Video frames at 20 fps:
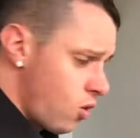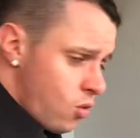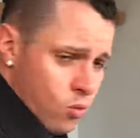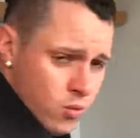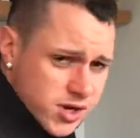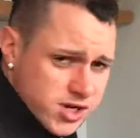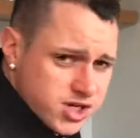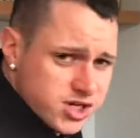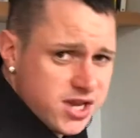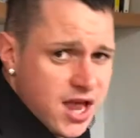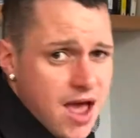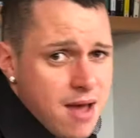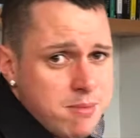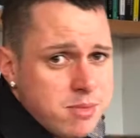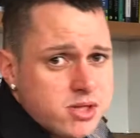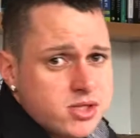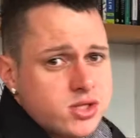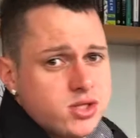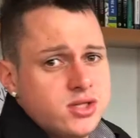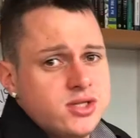which is
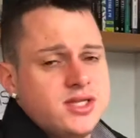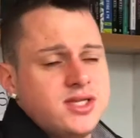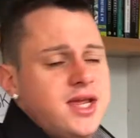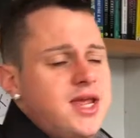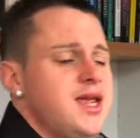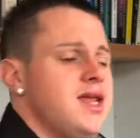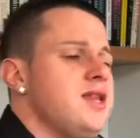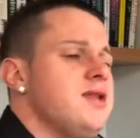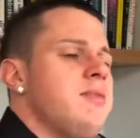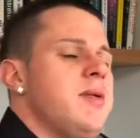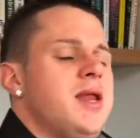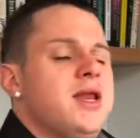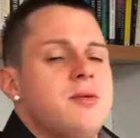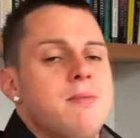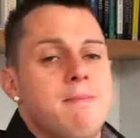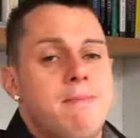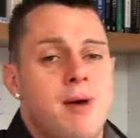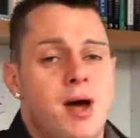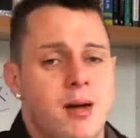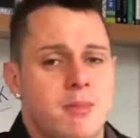Amazon's
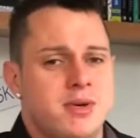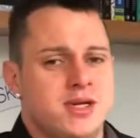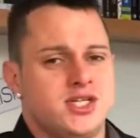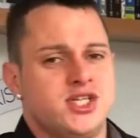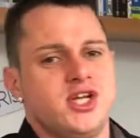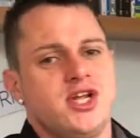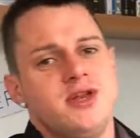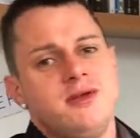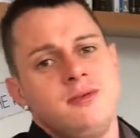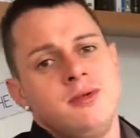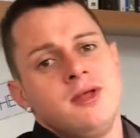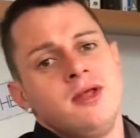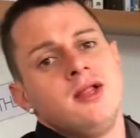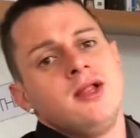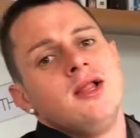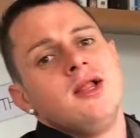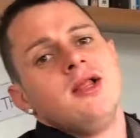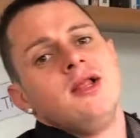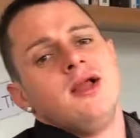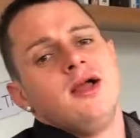independent publishing.
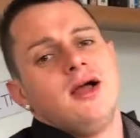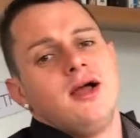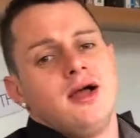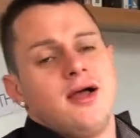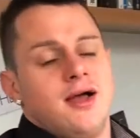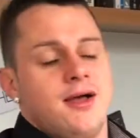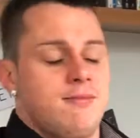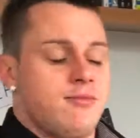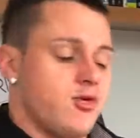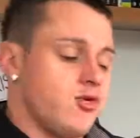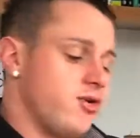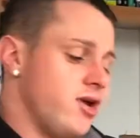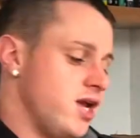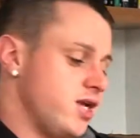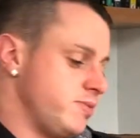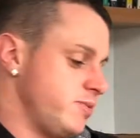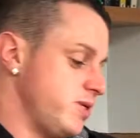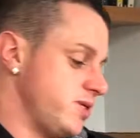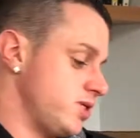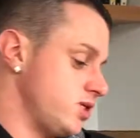
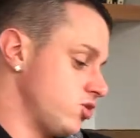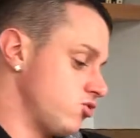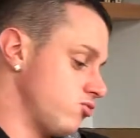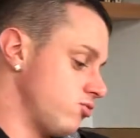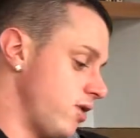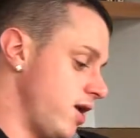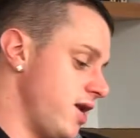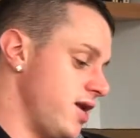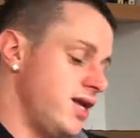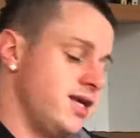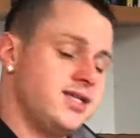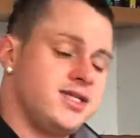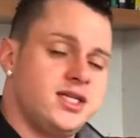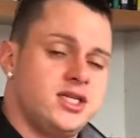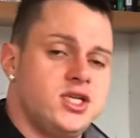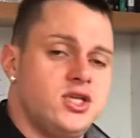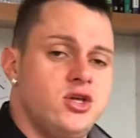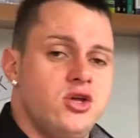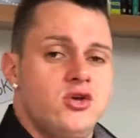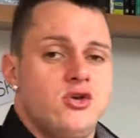CreateSpace is great, easy
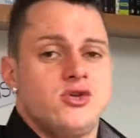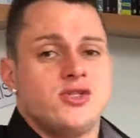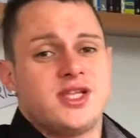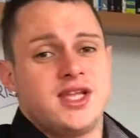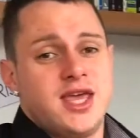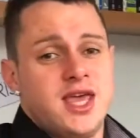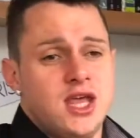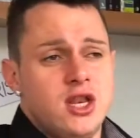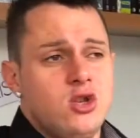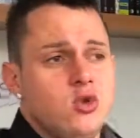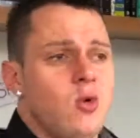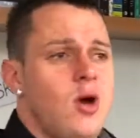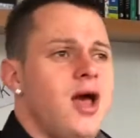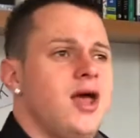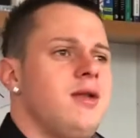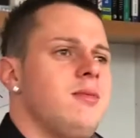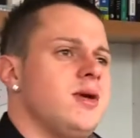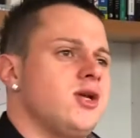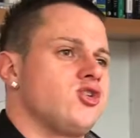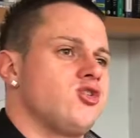to use. The Kindle I
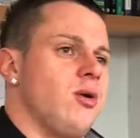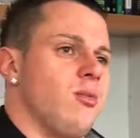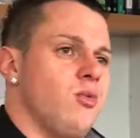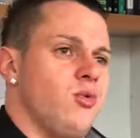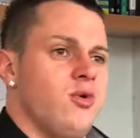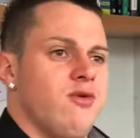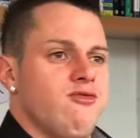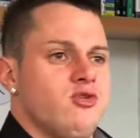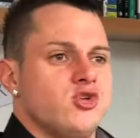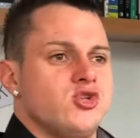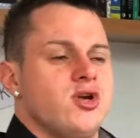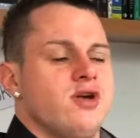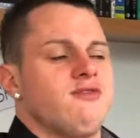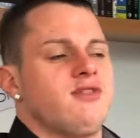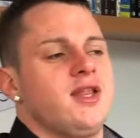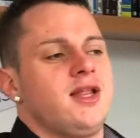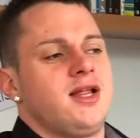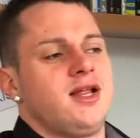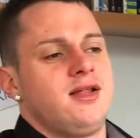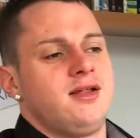had a bit of trouble with because you
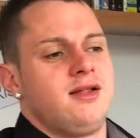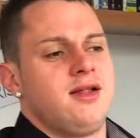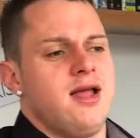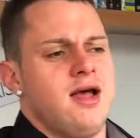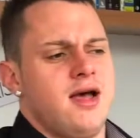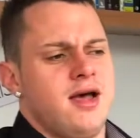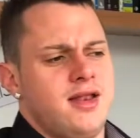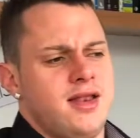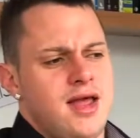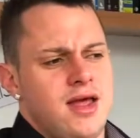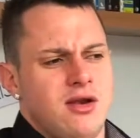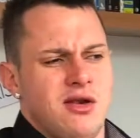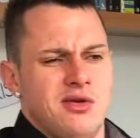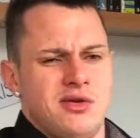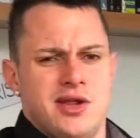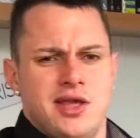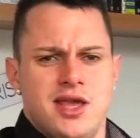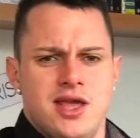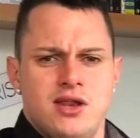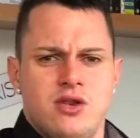have to download
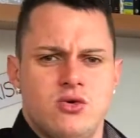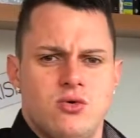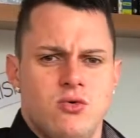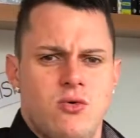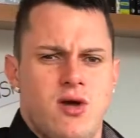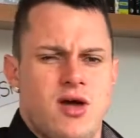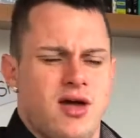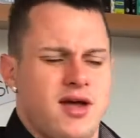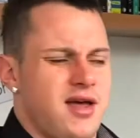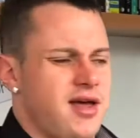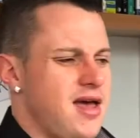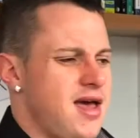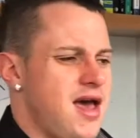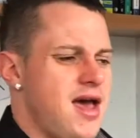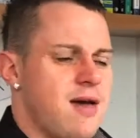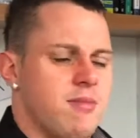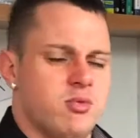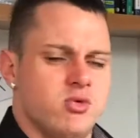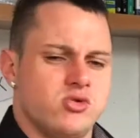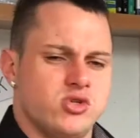the Kindle
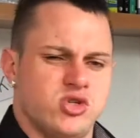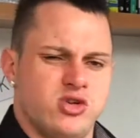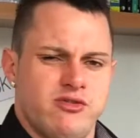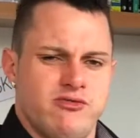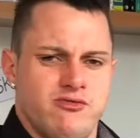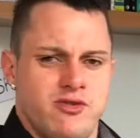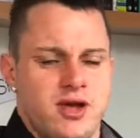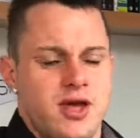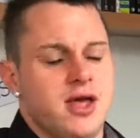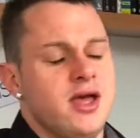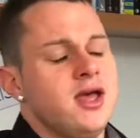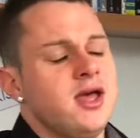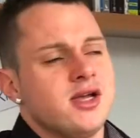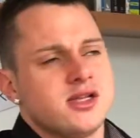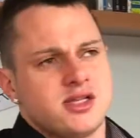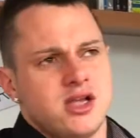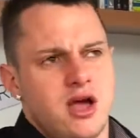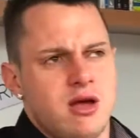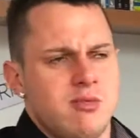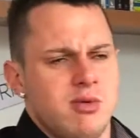app or software
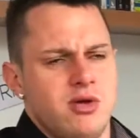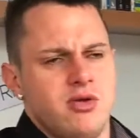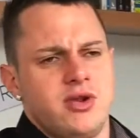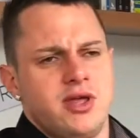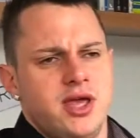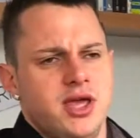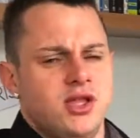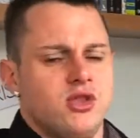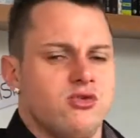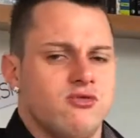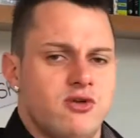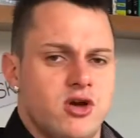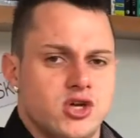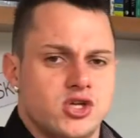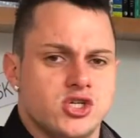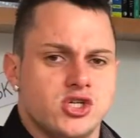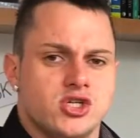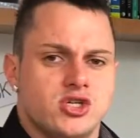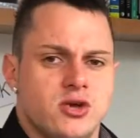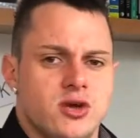to upload a Kindle
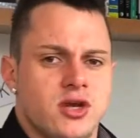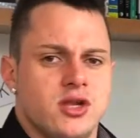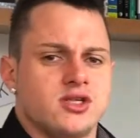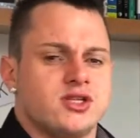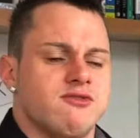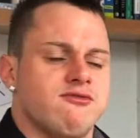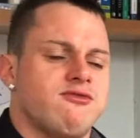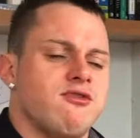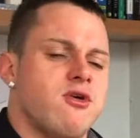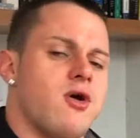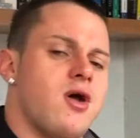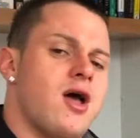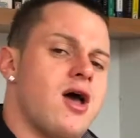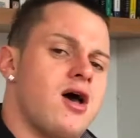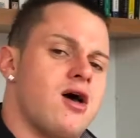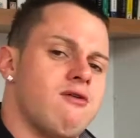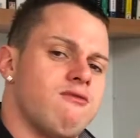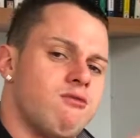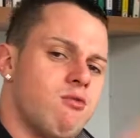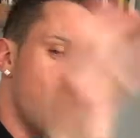version so it doesn't throw it
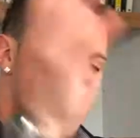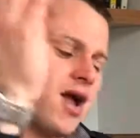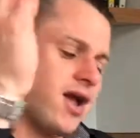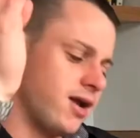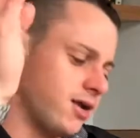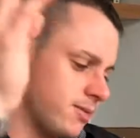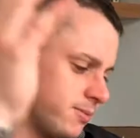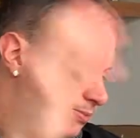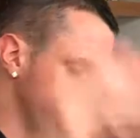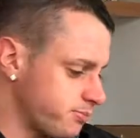out of whack.